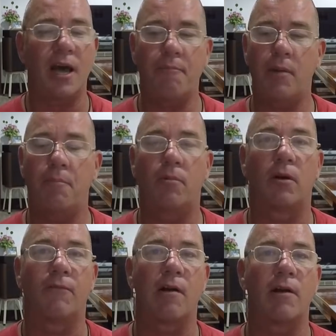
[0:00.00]
people
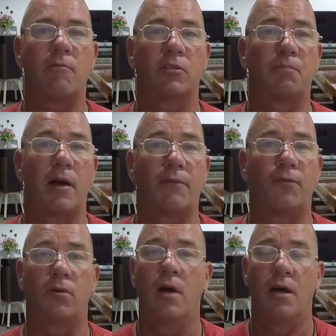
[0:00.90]
are very
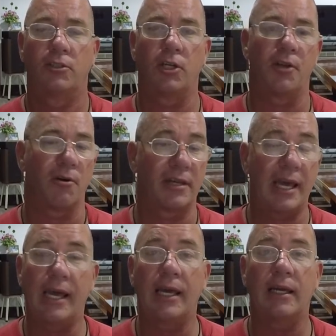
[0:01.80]
respectful to their
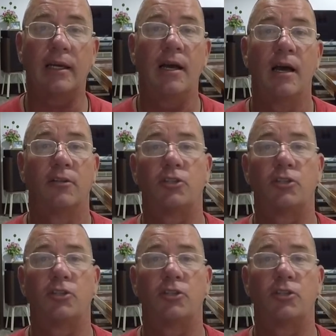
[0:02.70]
king,